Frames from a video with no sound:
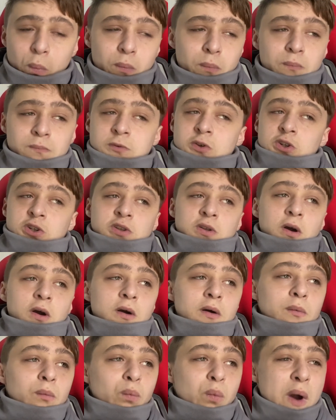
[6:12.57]
just
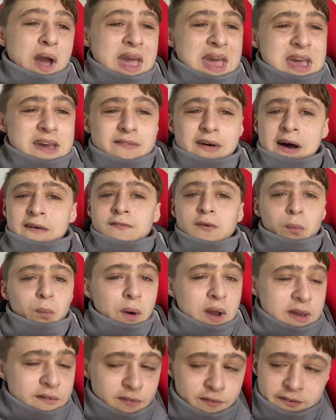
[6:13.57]
wave after
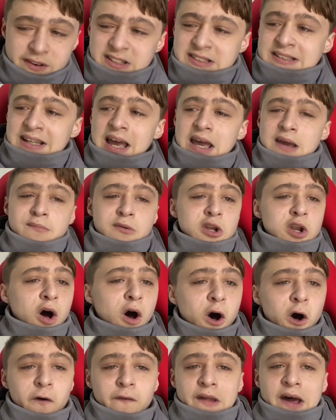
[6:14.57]
wave of excitement
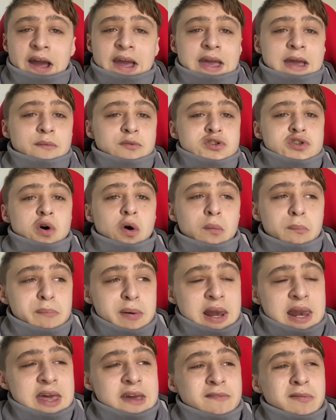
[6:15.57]
all night. It was
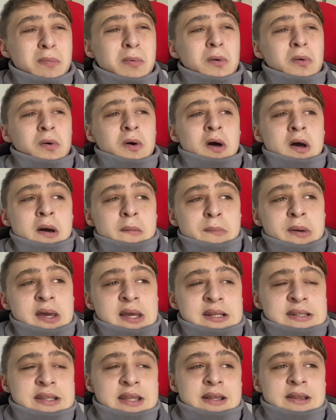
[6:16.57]
unbelievable
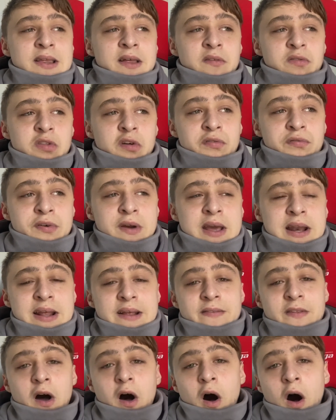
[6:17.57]
because the
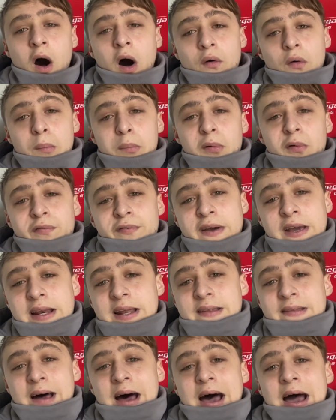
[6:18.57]
feeling, that horrible
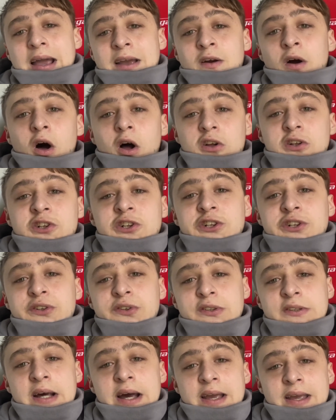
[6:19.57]
feeling that I got on
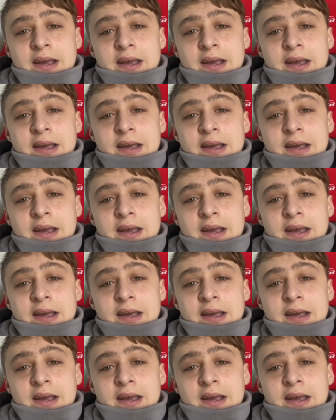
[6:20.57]
Sunday